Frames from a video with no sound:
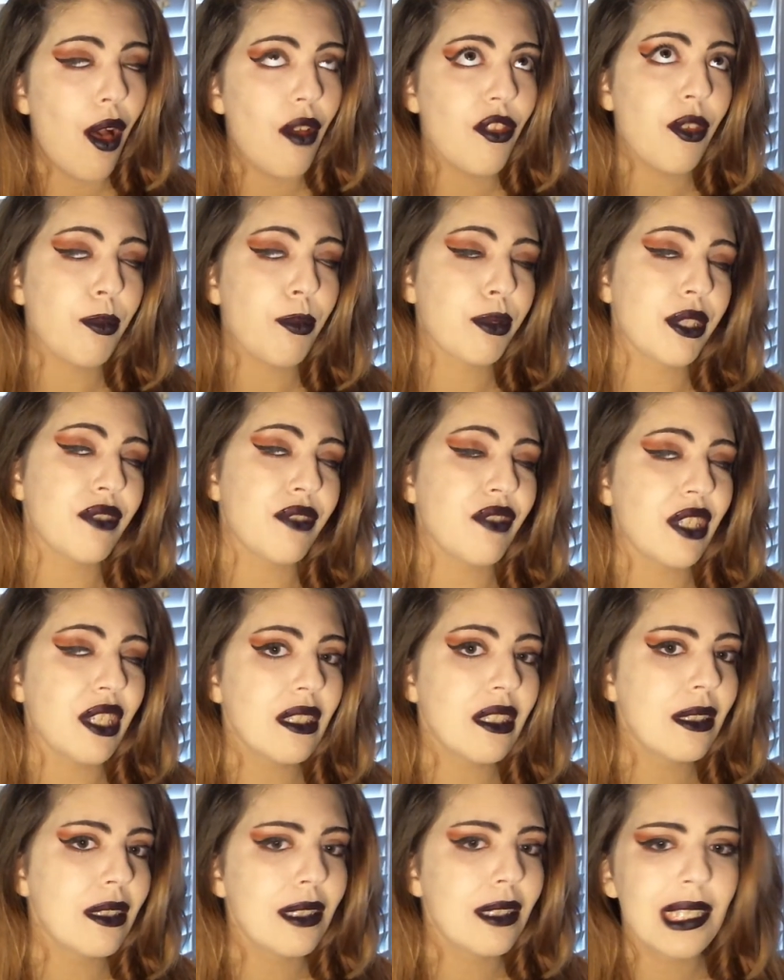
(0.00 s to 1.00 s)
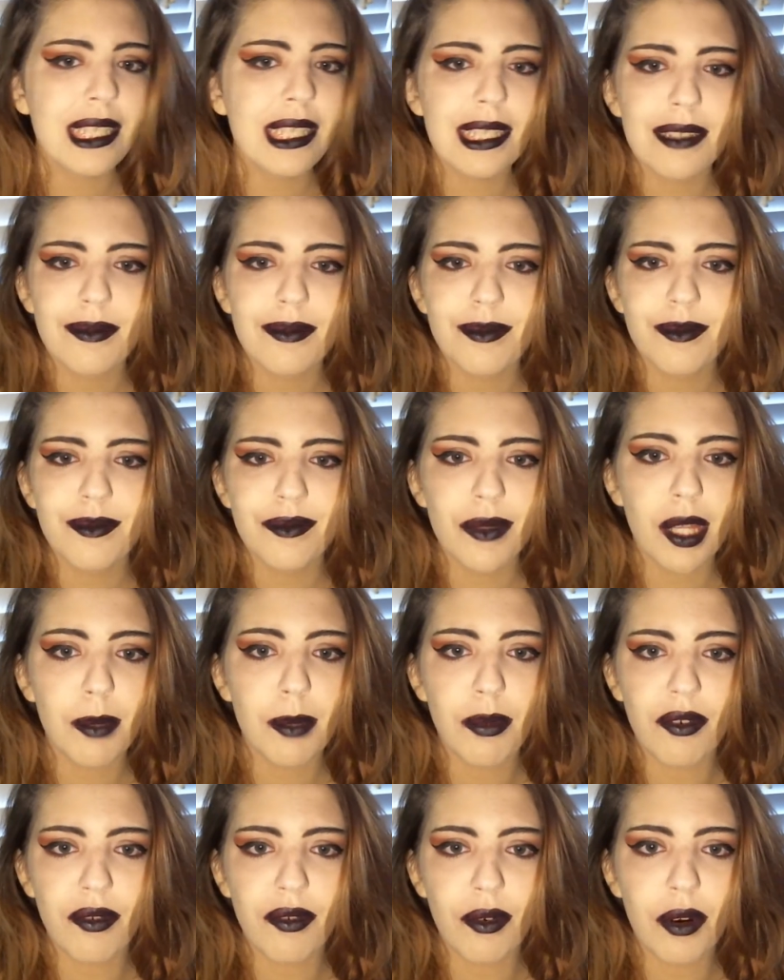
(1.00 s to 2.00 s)
the previous,
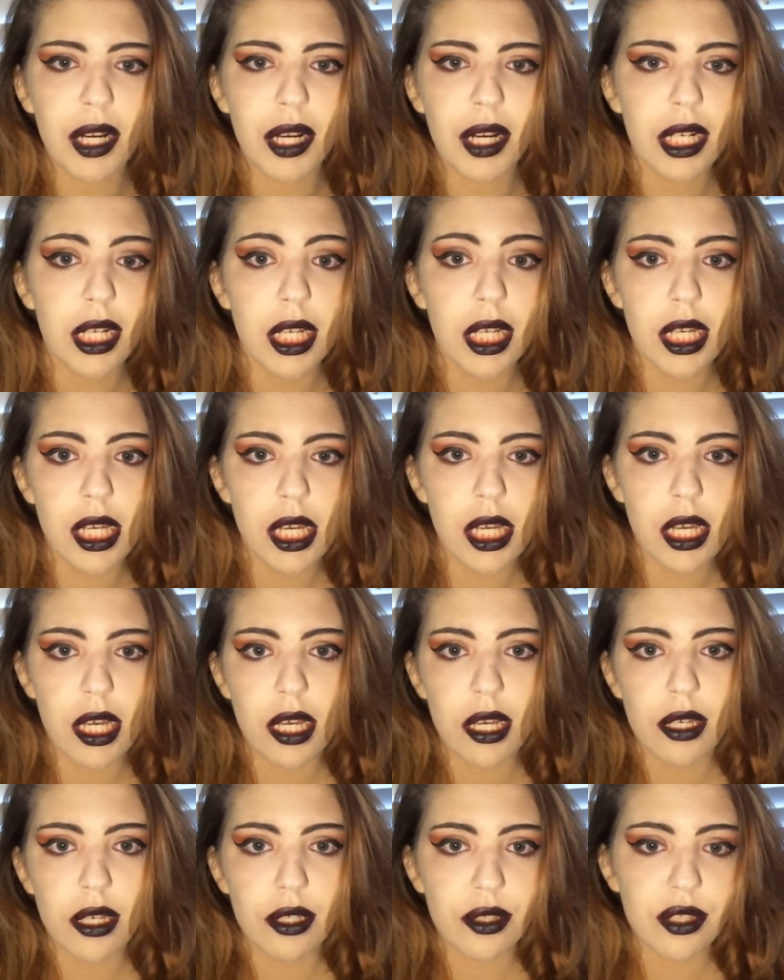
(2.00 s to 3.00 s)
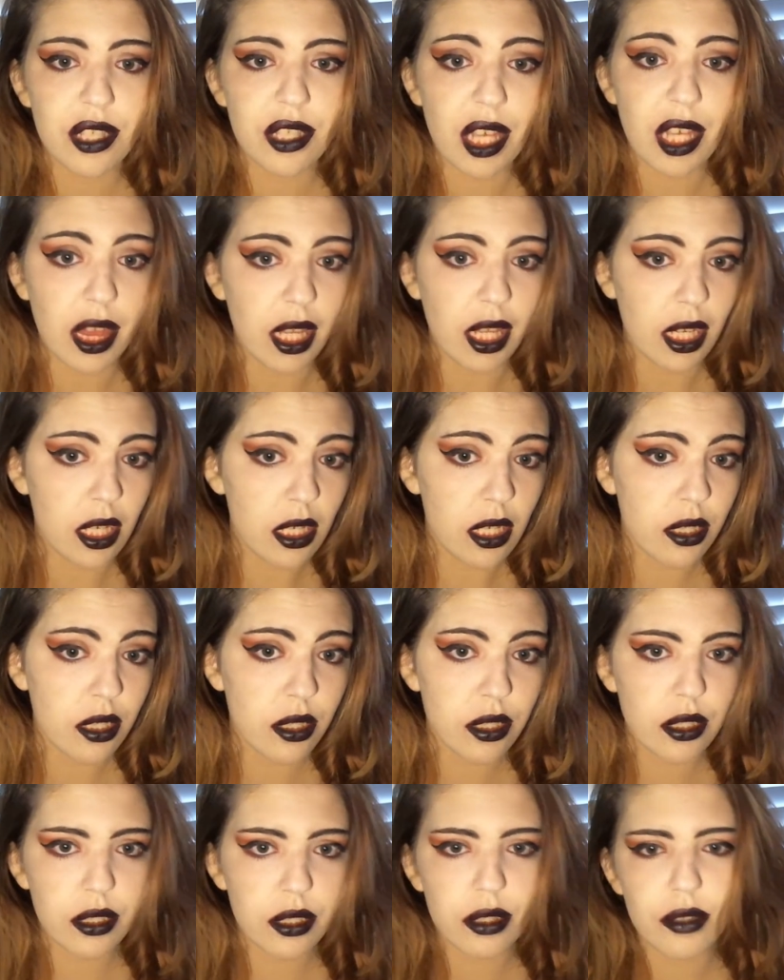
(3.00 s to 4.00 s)
before, to
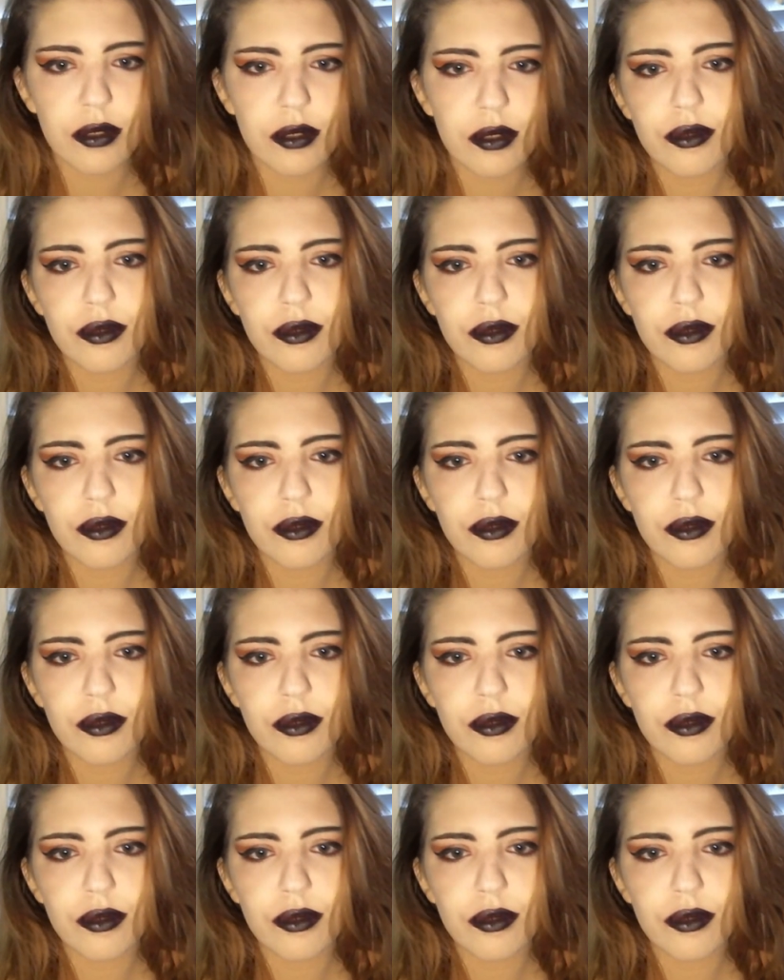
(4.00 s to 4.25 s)
this,